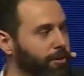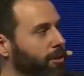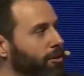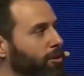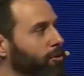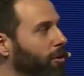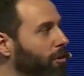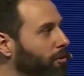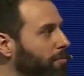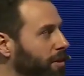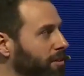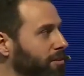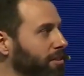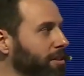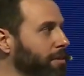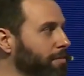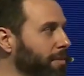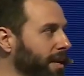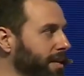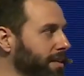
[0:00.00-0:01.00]
got 12 months in
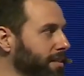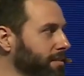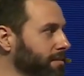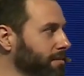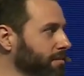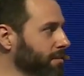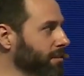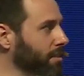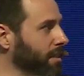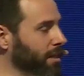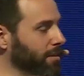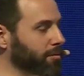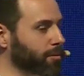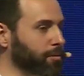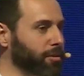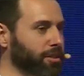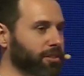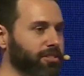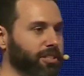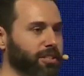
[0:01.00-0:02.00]
the bank, you're going to have to
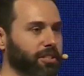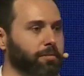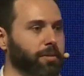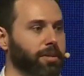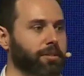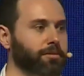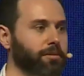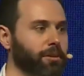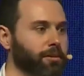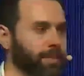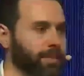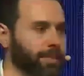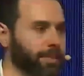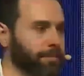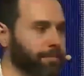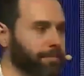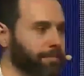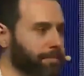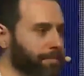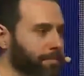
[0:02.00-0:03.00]
put a six month row in there.
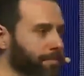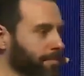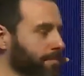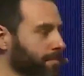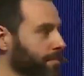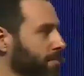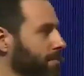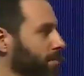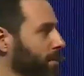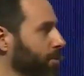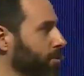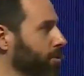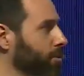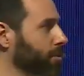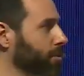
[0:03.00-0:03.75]
you got two